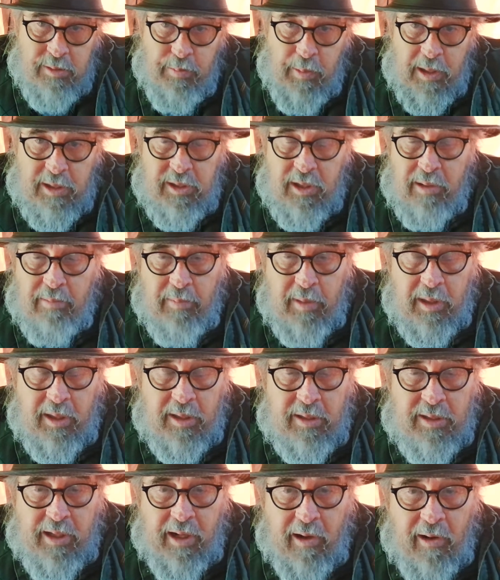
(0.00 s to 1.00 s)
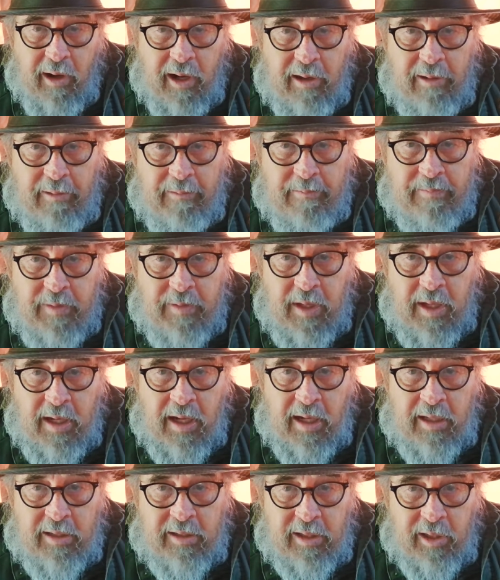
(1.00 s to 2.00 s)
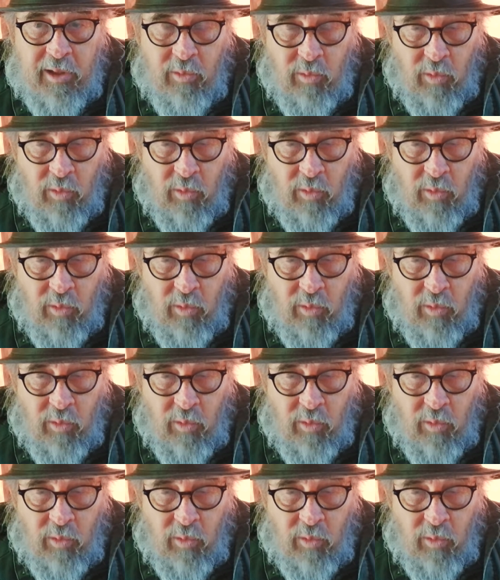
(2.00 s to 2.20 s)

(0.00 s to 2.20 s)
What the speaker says: especially military, and then a